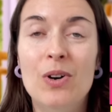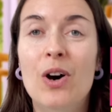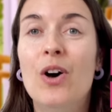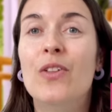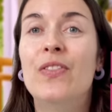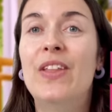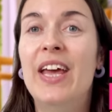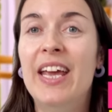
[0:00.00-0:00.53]

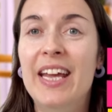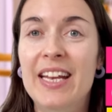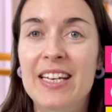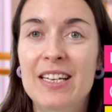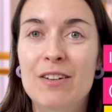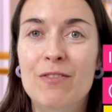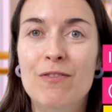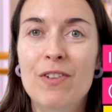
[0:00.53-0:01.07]
on the
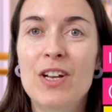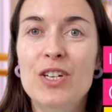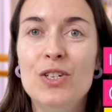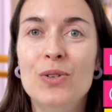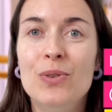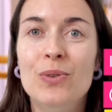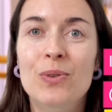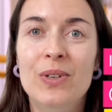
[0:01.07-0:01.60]

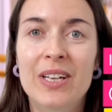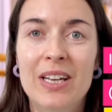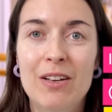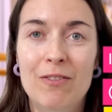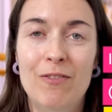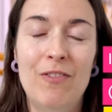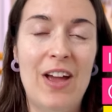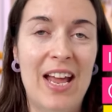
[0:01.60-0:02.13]
individual
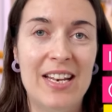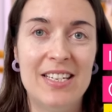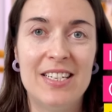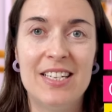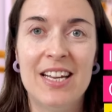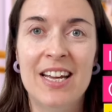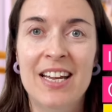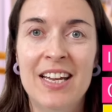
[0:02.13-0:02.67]
event.